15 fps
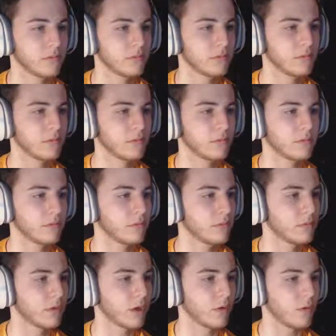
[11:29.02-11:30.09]

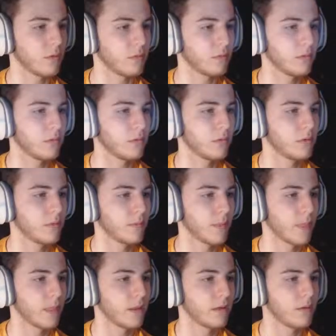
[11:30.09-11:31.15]

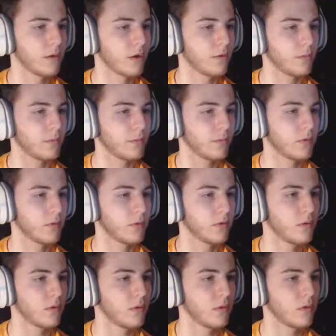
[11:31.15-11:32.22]

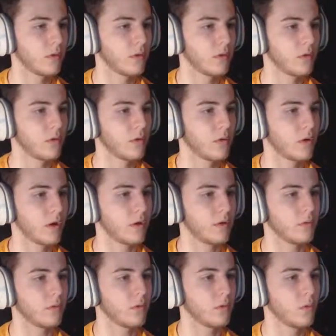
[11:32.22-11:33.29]

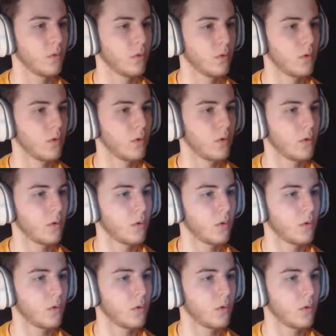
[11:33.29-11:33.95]
Nobody speaks.